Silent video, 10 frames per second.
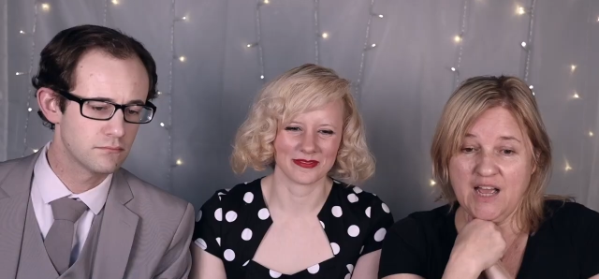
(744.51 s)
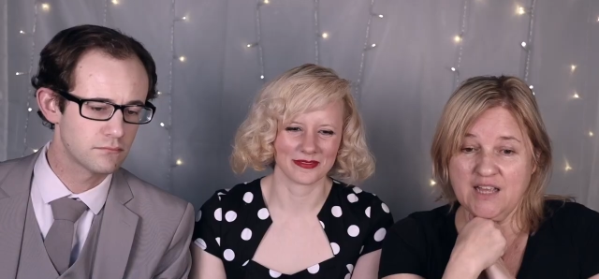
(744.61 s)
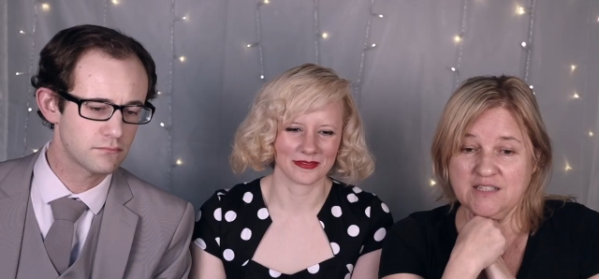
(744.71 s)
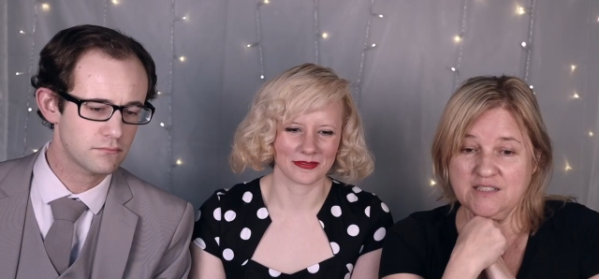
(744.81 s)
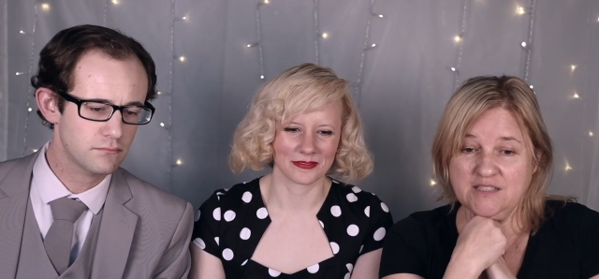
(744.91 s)

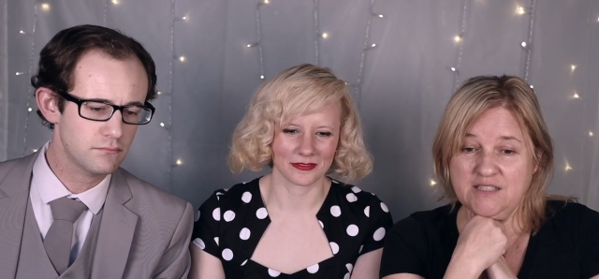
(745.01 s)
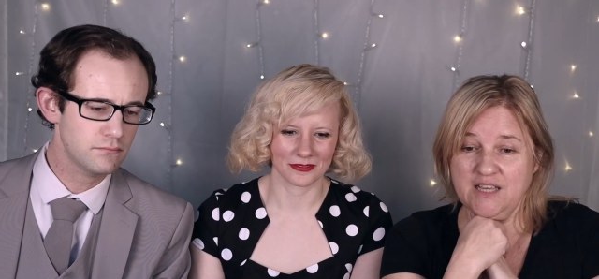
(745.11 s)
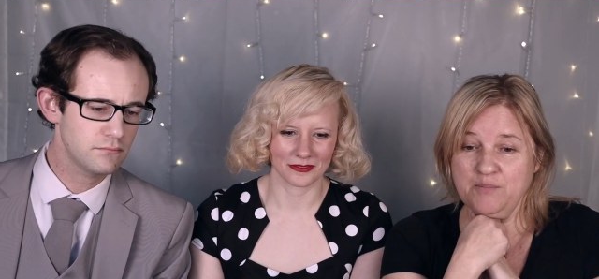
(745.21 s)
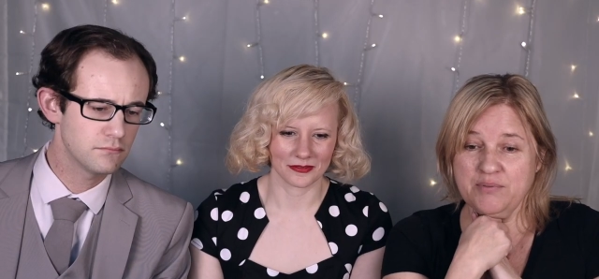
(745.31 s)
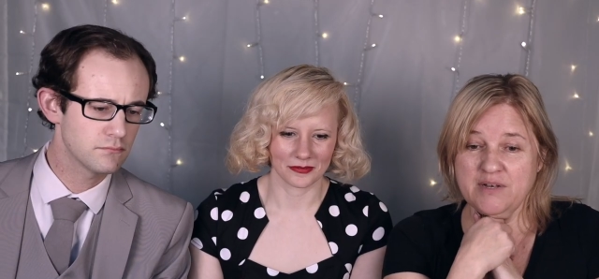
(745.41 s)
Speaker 1: Right.
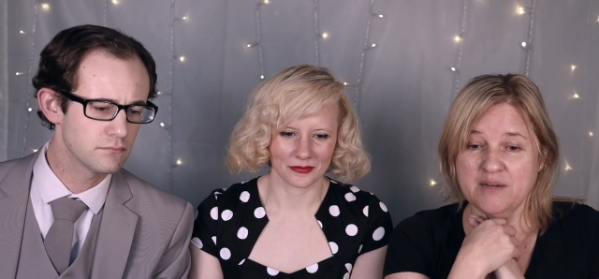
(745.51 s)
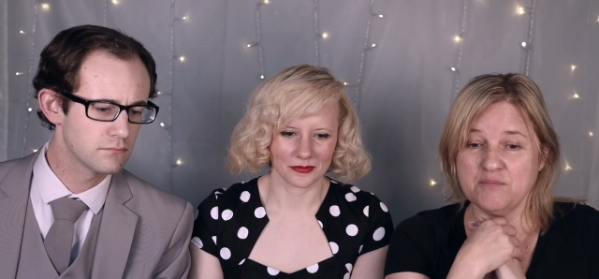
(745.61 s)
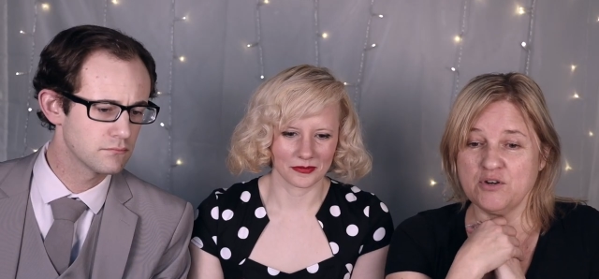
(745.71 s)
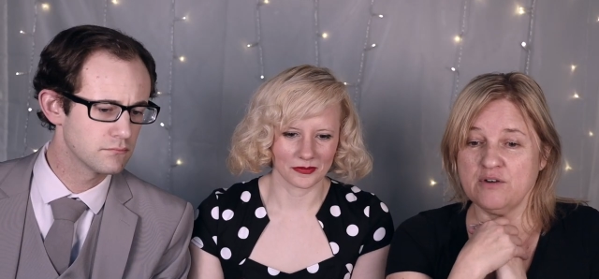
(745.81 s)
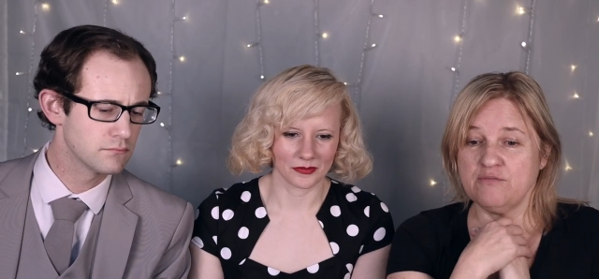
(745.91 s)
Tip
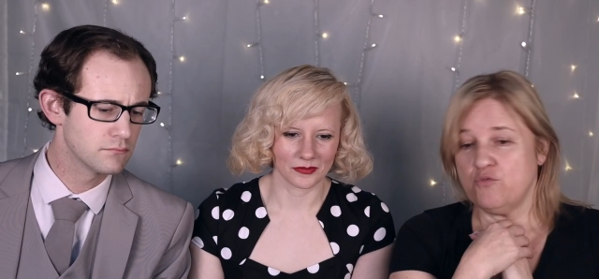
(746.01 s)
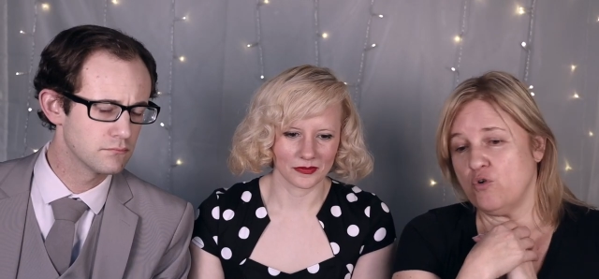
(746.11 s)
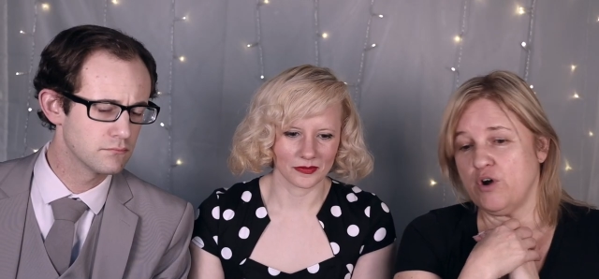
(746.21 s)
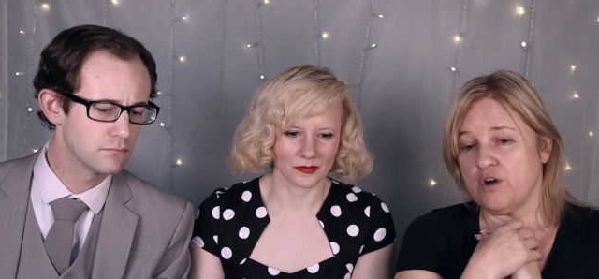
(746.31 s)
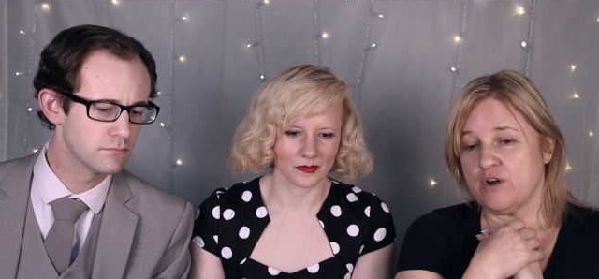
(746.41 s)
number
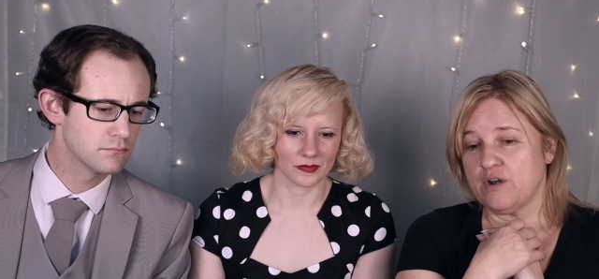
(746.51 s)
four.